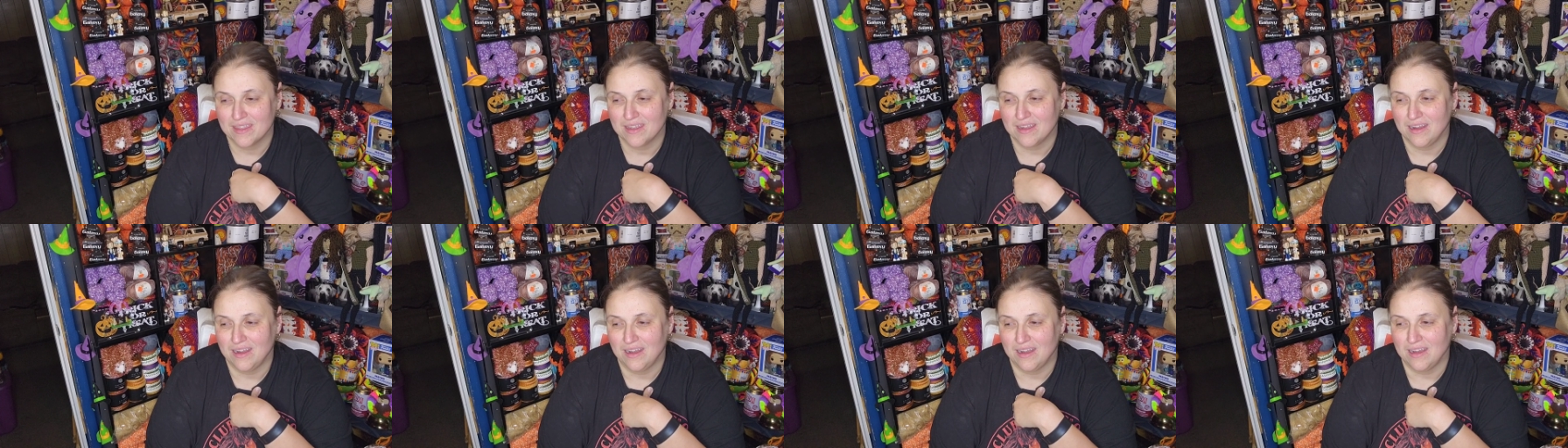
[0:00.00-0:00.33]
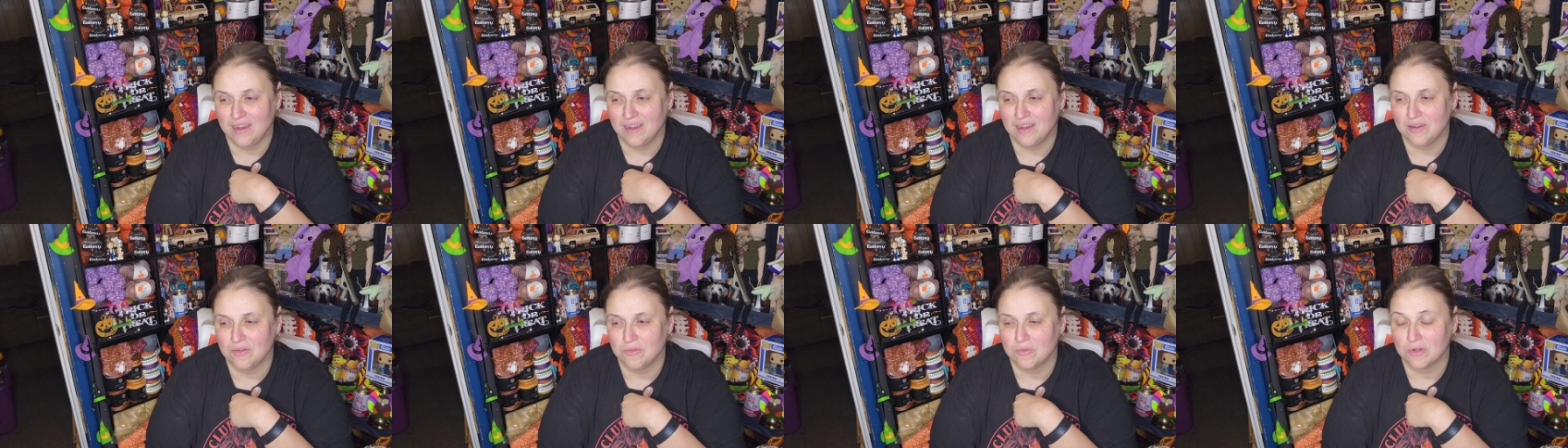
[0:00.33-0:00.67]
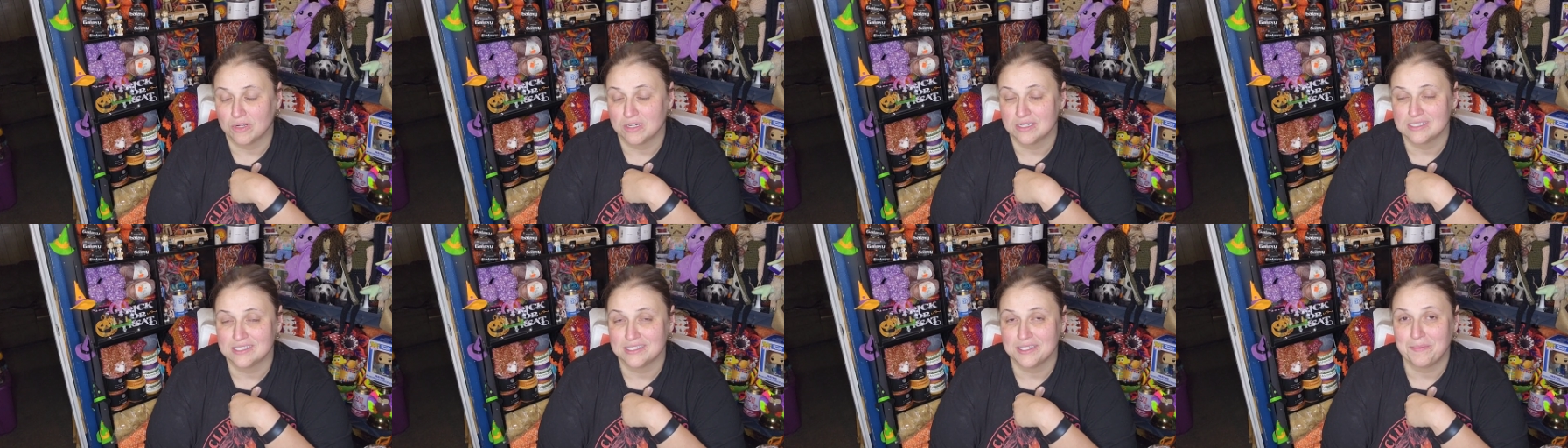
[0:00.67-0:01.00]
Uh, we're
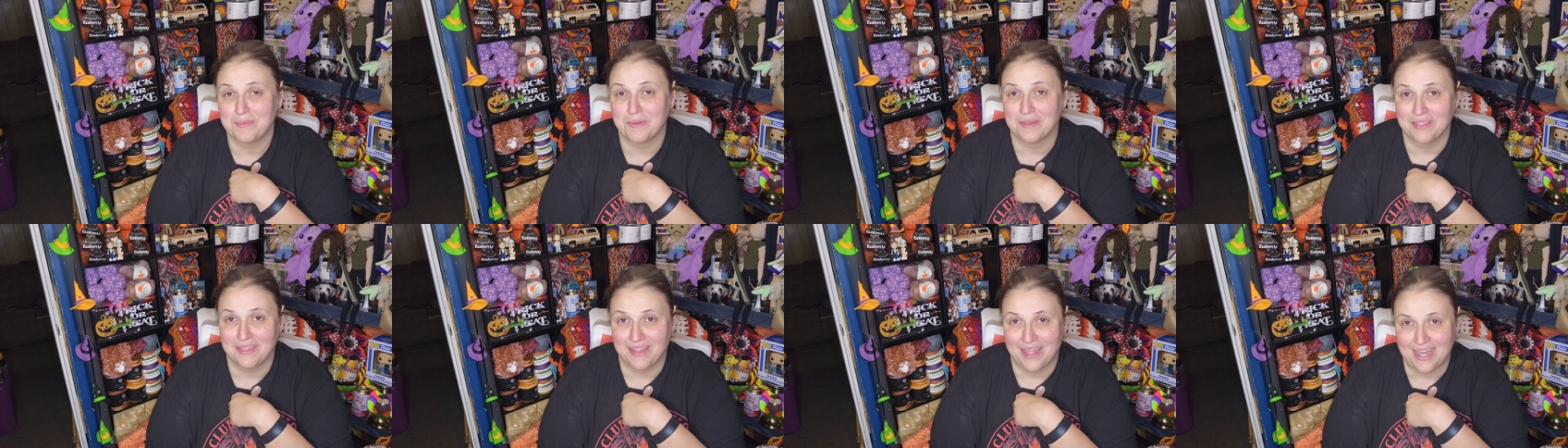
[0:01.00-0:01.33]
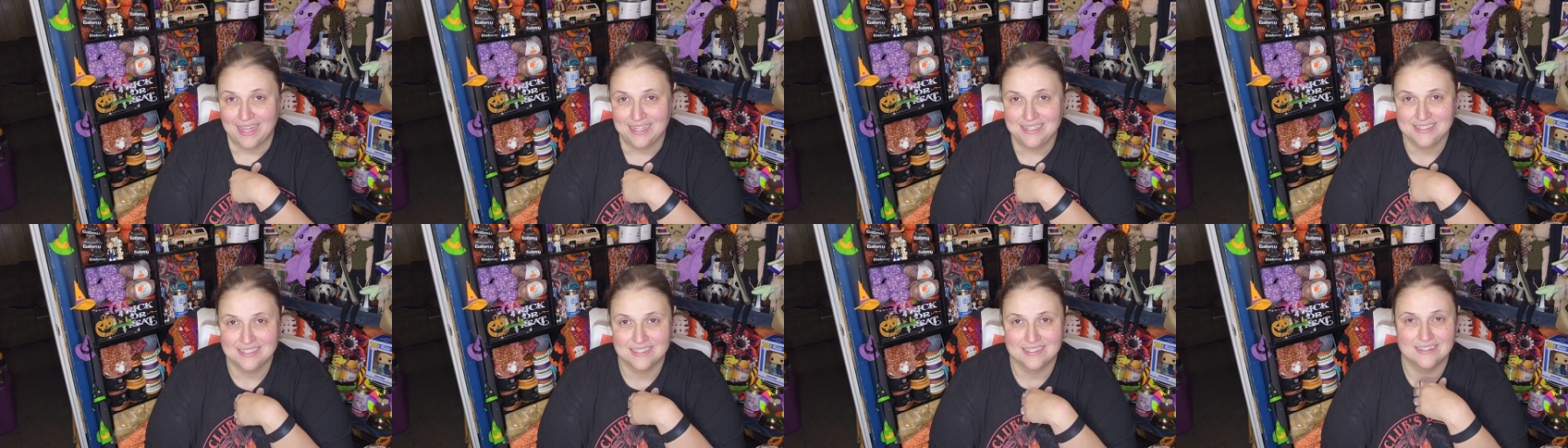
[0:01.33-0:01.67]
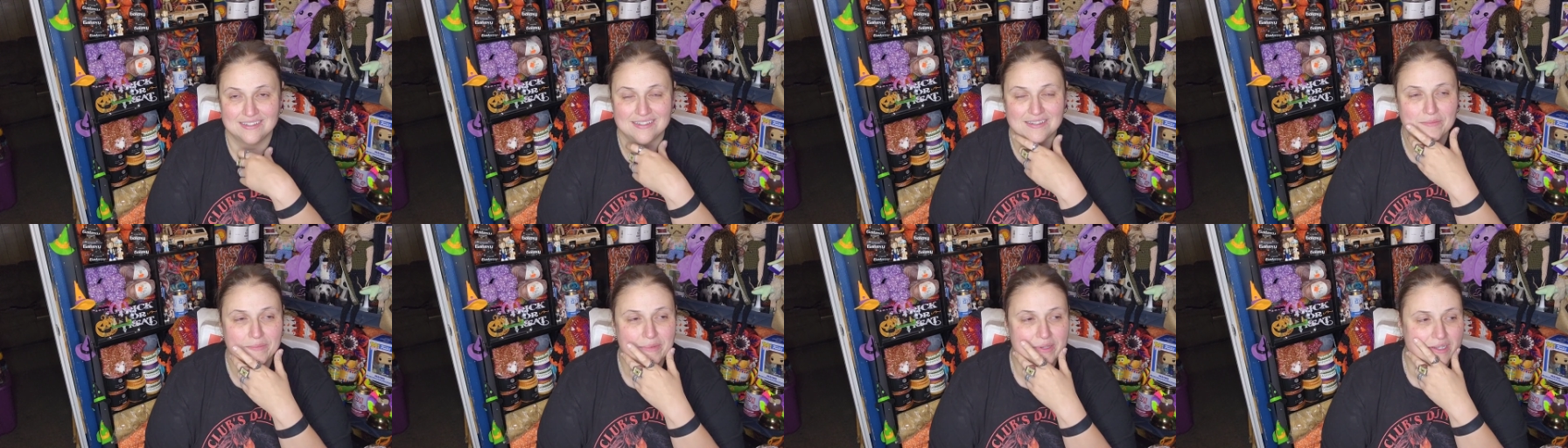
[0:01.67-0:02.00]
gonna sleep a lot
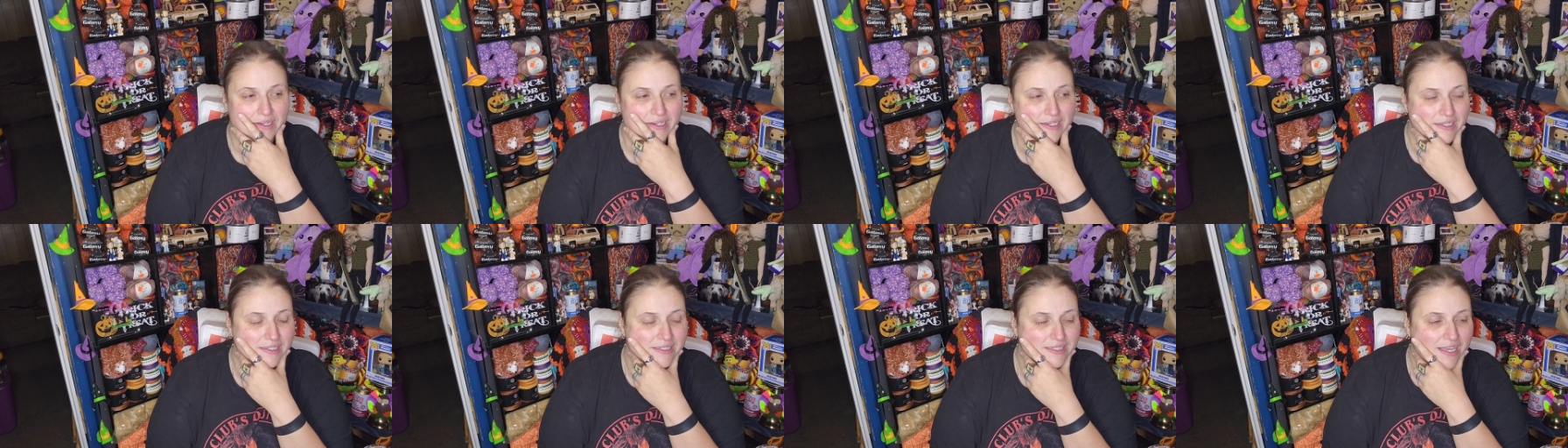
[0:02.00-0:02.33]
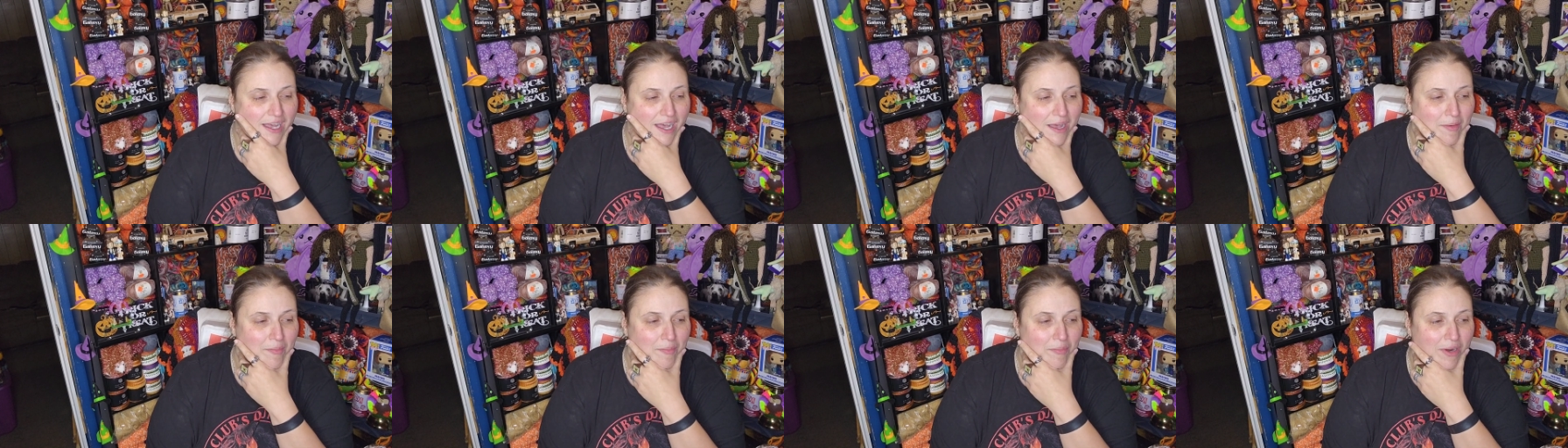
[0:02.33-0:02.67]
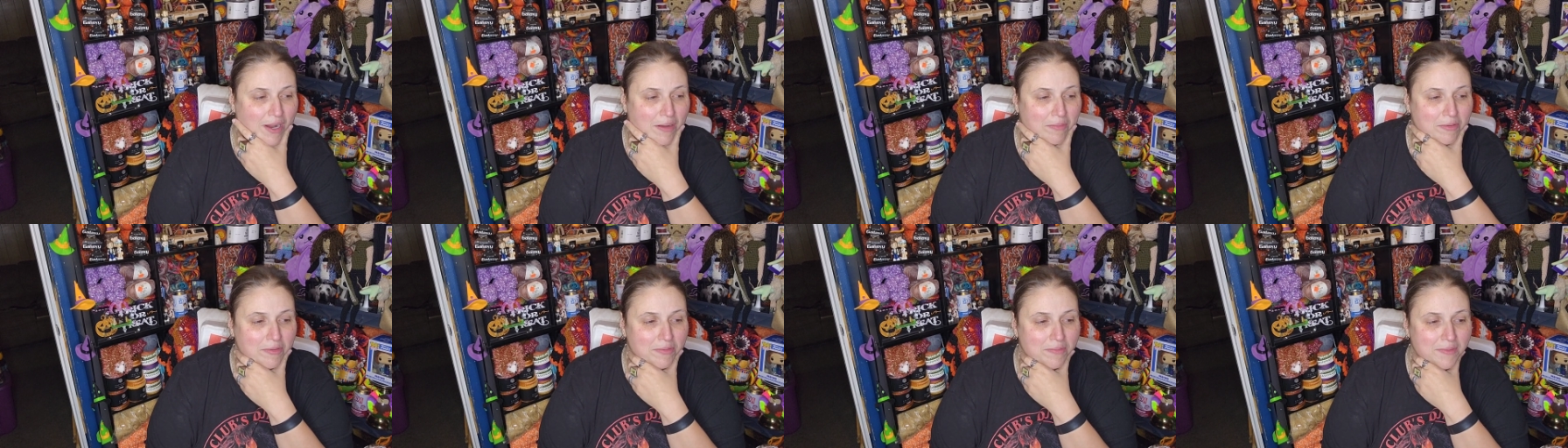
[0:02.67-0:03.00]
because I'm
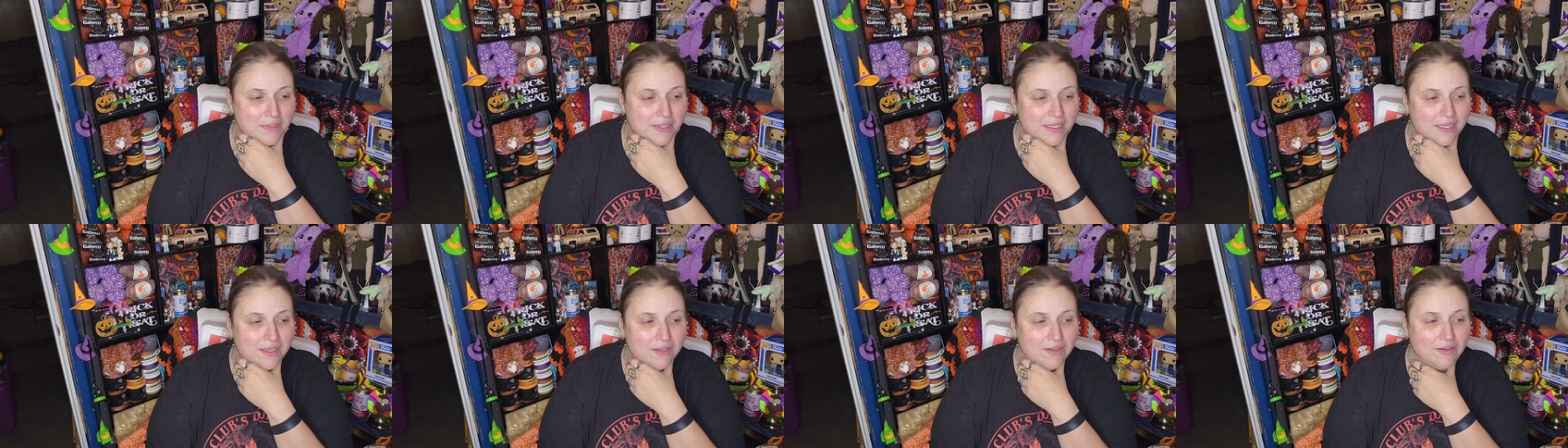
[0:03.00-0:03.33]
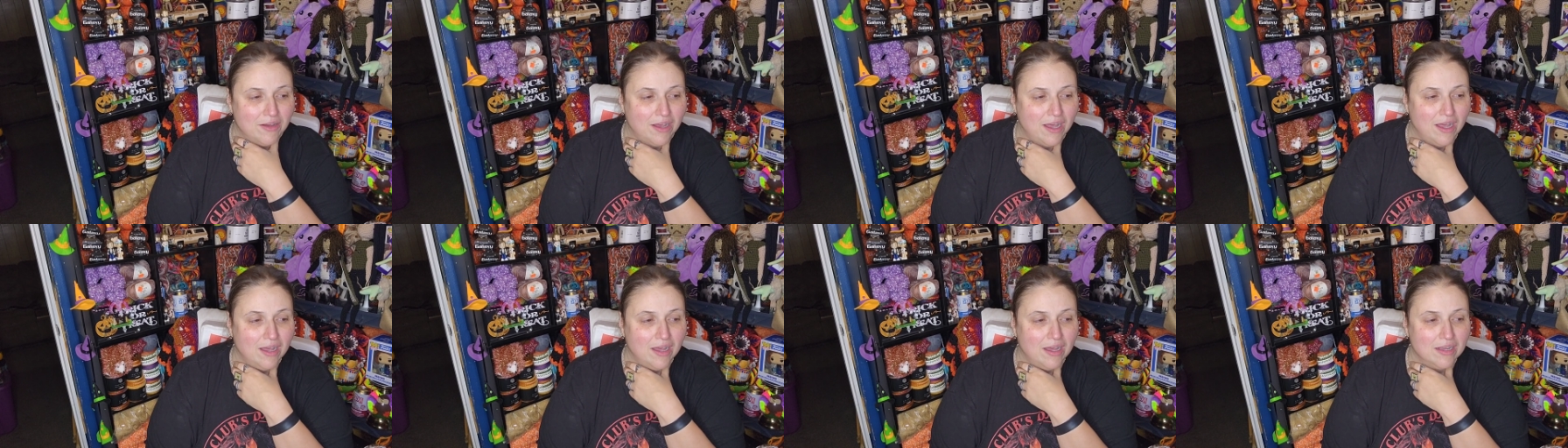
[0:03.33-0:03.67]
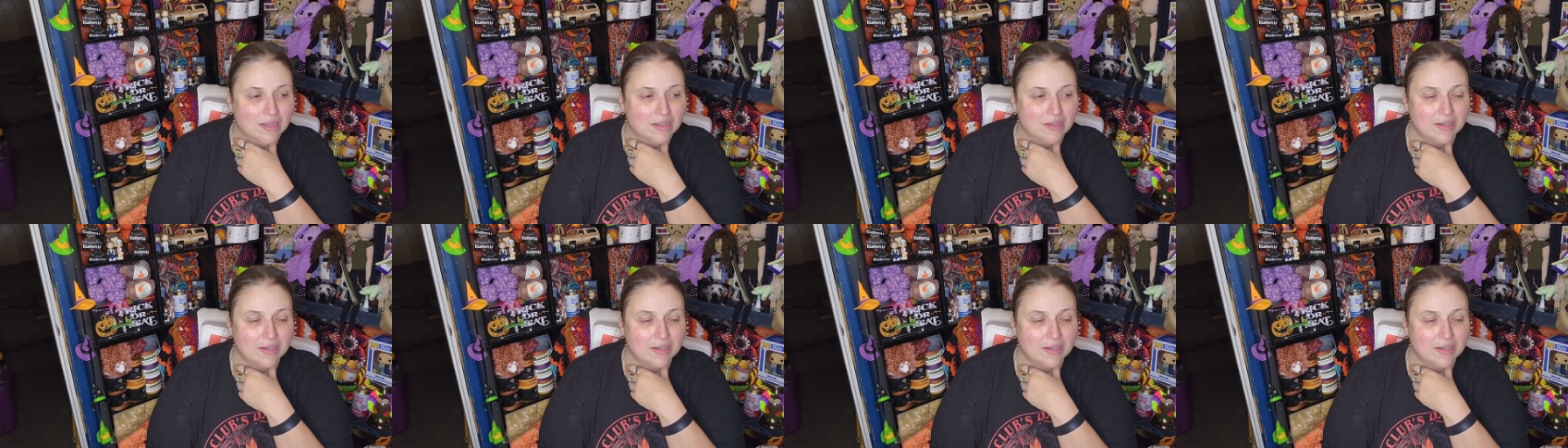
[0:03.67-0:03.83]
probably uh,